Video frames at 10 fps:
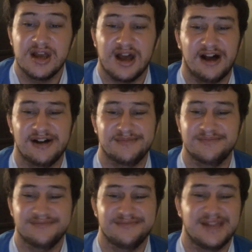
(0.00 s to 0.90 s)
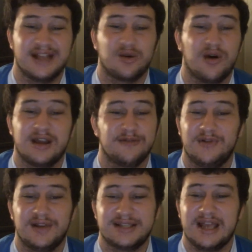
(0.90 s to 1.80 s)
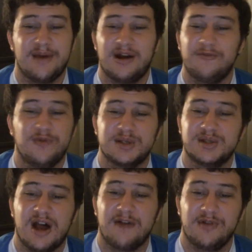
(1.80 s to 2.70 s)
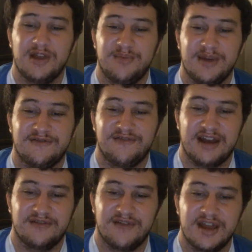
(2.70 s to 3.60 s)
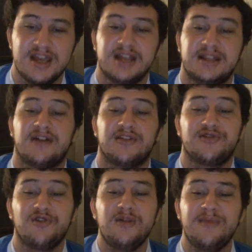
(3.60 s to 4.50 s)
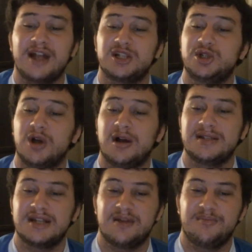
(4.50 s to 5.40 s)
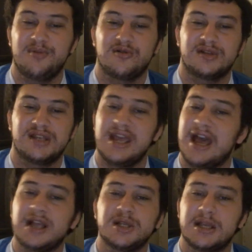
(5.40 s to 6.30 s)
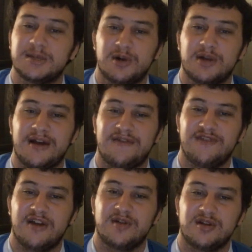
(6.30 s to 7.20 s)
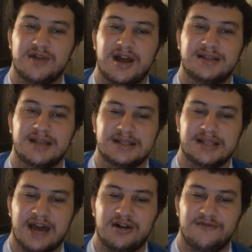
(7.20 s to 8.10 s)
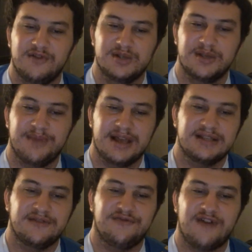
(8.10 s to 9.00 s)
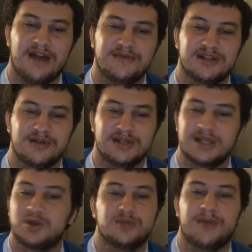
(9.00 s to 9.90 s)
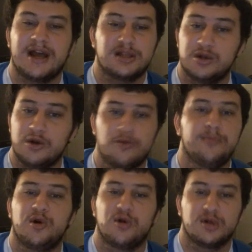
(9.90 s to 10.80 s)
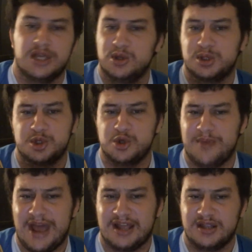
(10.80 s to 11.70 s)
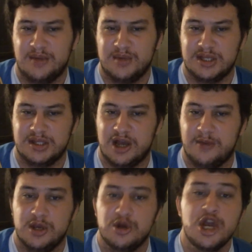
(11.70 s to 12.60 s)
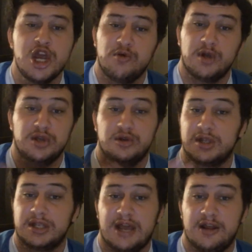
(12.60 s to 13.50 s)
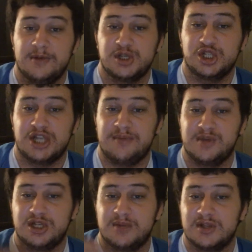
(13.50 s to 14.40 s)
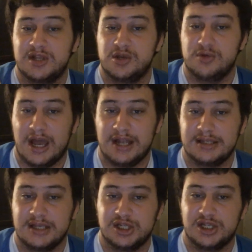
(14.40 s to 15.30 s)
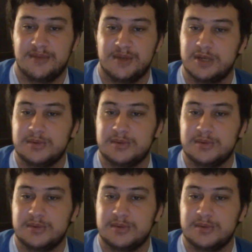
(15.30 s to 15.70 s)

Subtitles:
That's all I could really say about it. Was not really a big fan of it. Now, the third match, John Cena and Booker T, actually is one of my favorite United States title feuds, the Best of Five series. This goes back to, you know, what Booker T used to do back in WCW with, you know, the television championships and the United States championships.